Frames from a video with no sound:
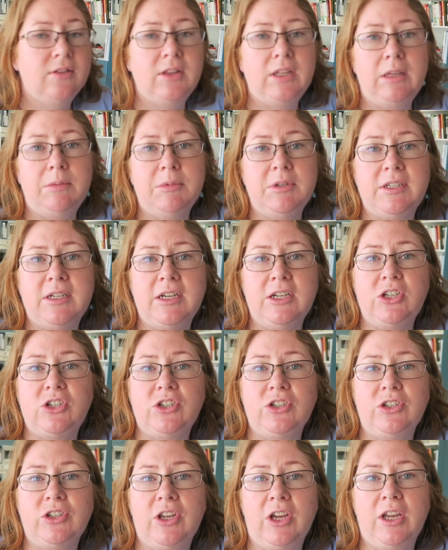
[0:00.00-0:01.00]
The
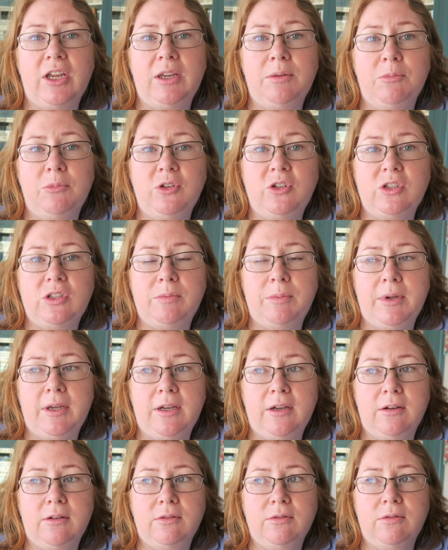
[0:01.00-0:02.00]
Imitation Game, which is
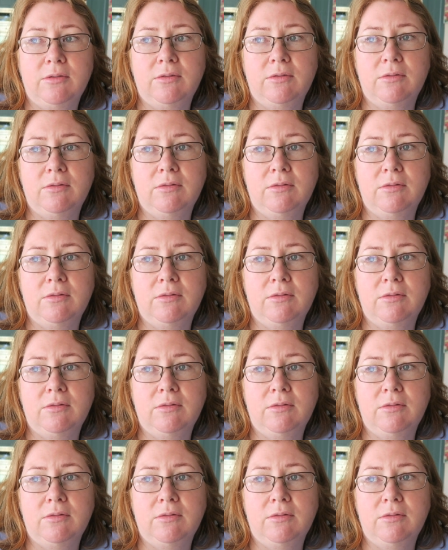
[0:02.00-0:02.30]
about...